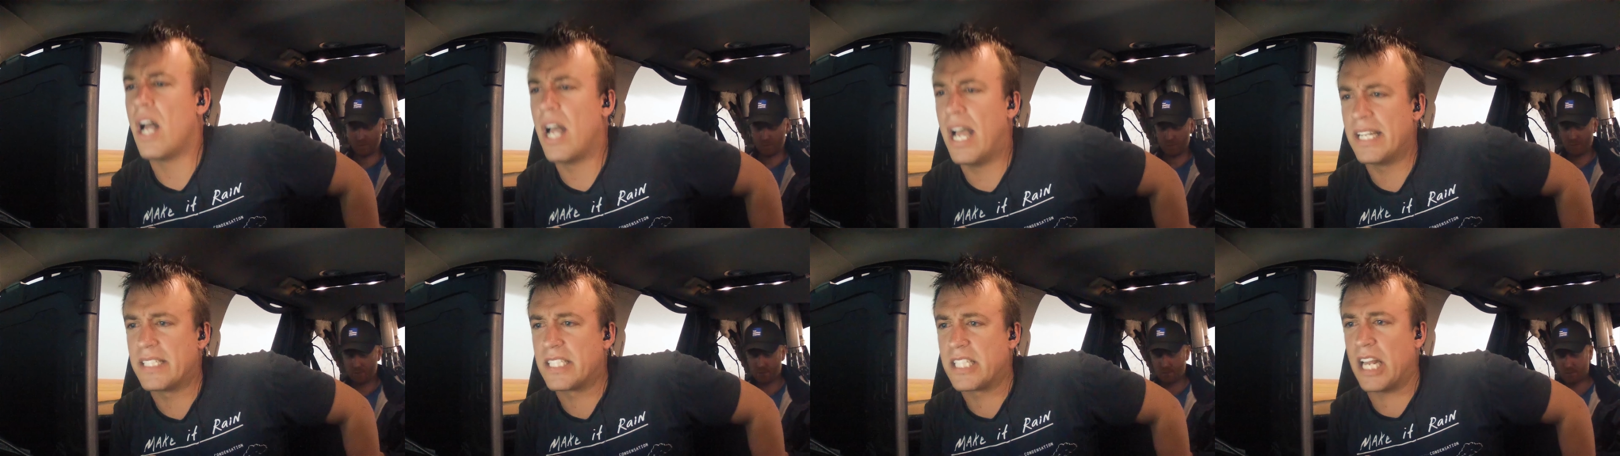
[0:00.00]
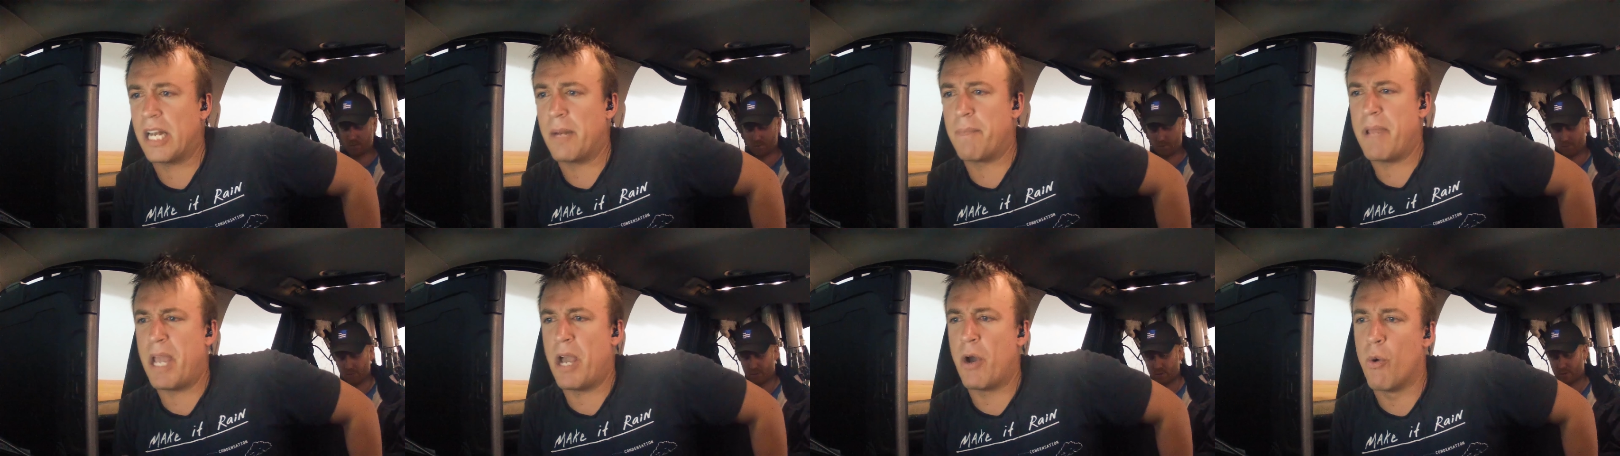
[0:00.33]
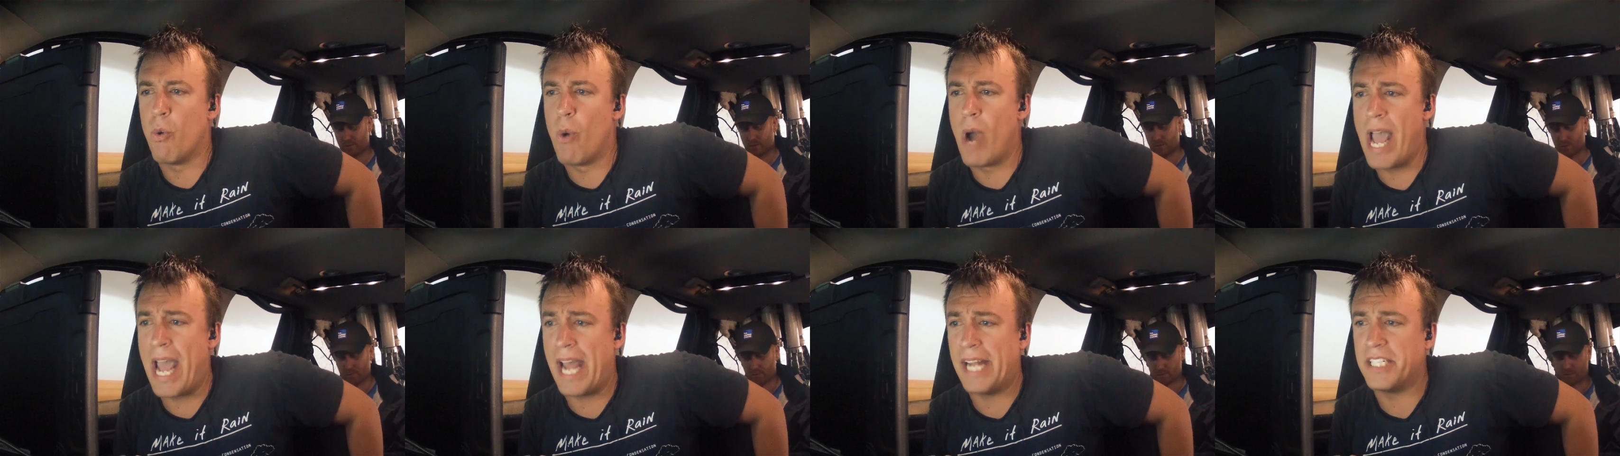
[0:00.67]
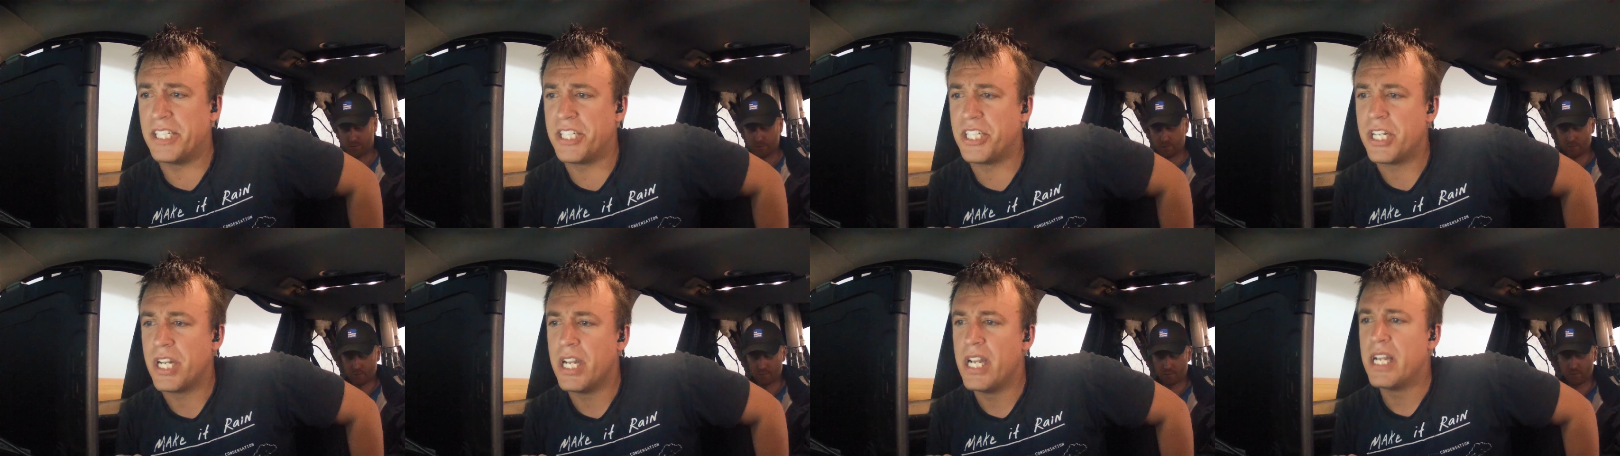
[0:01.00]
It's going to be a
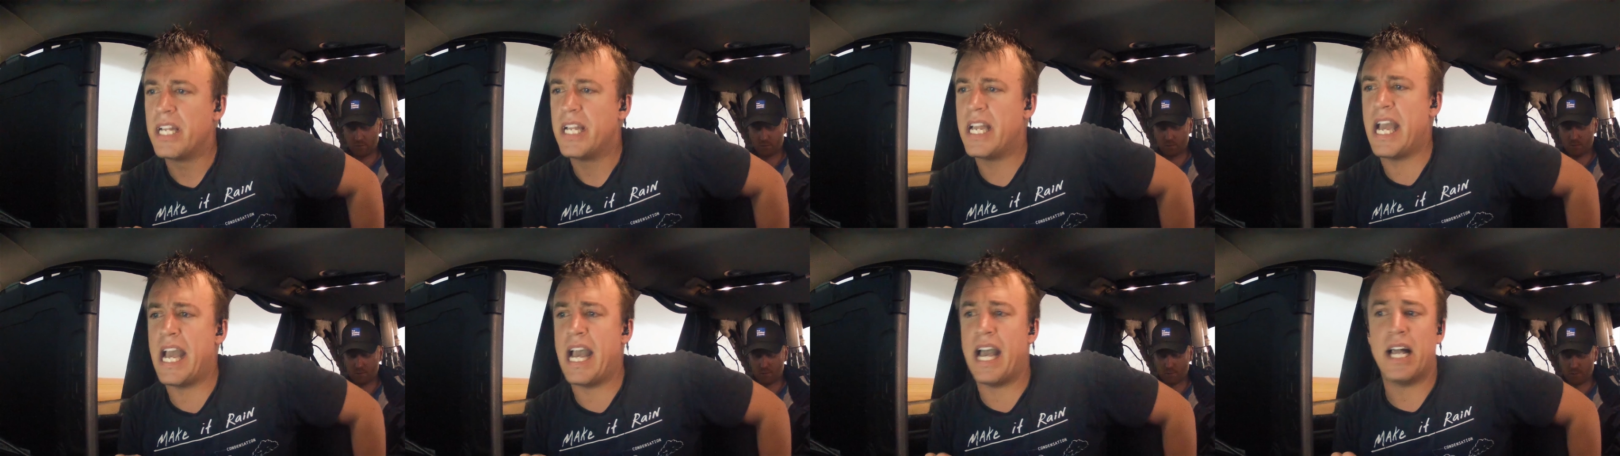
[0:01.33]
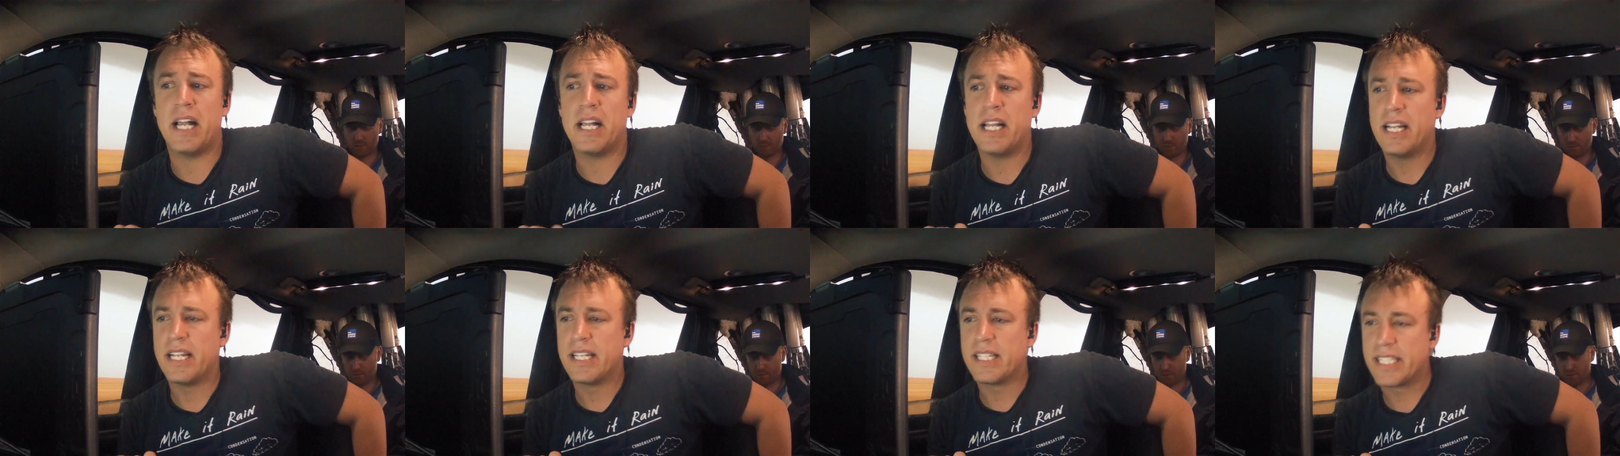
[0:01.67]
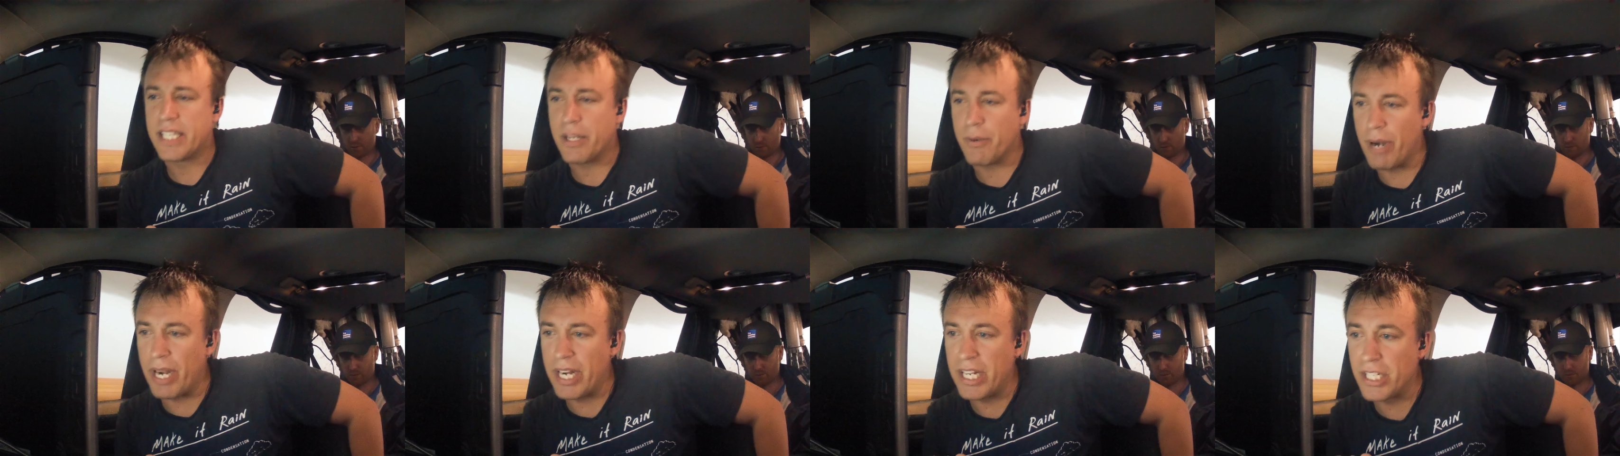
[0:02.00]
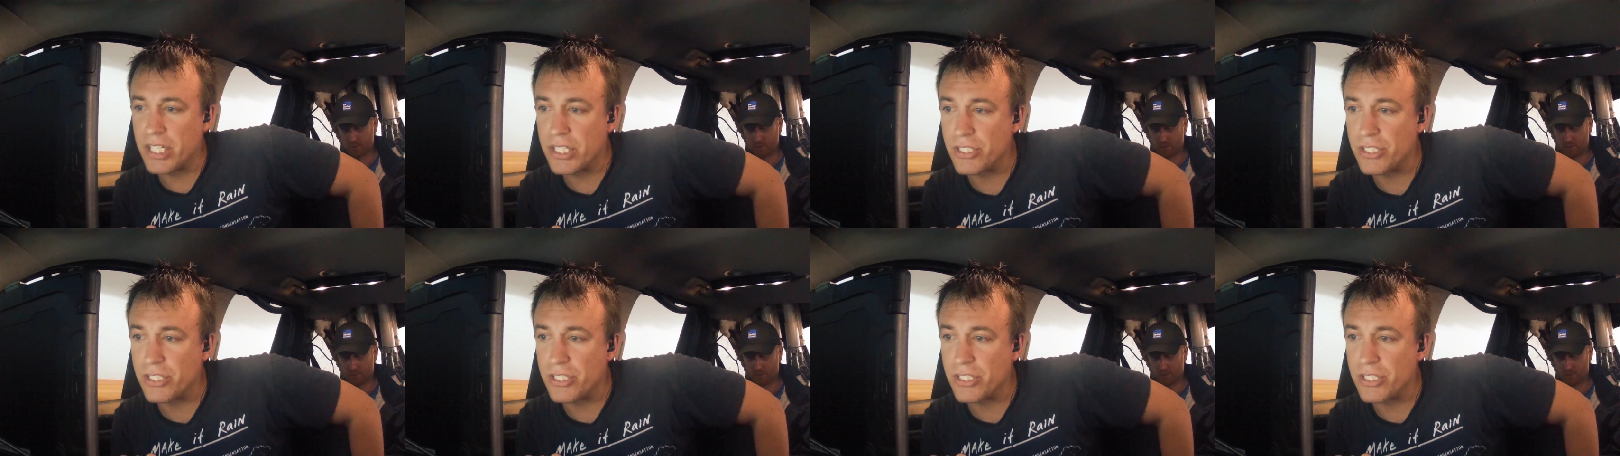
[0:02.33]
wedge. Yeah. Get ready